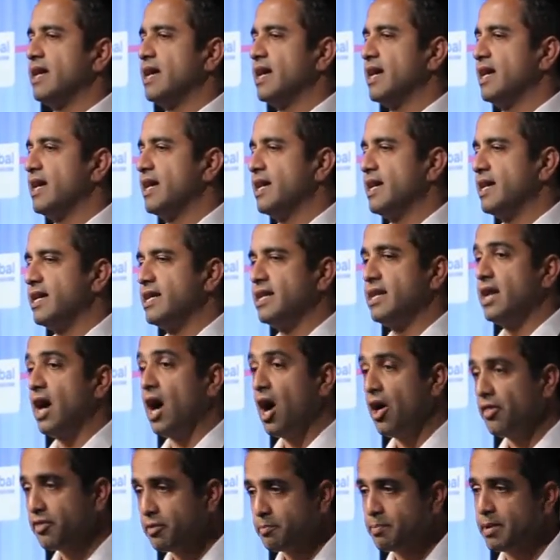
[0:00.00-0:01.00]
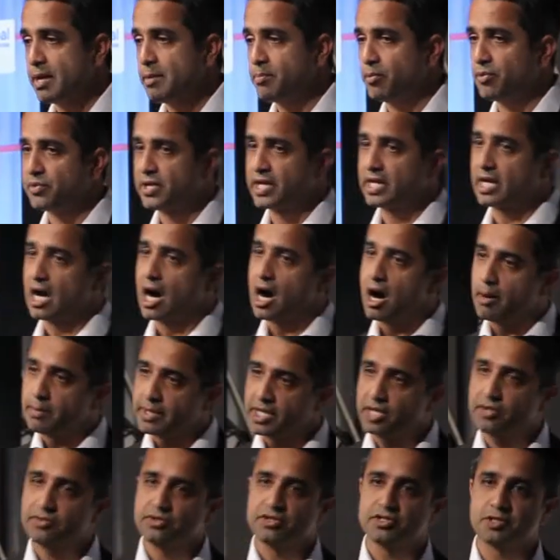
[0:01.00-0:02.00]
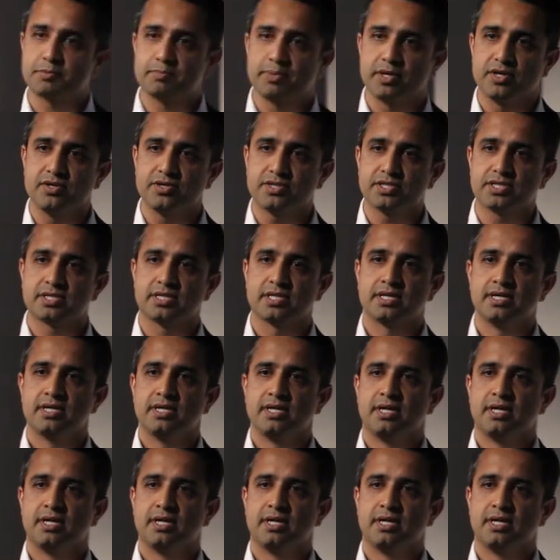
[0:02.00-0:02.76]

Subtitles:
and other people then comment on those posts,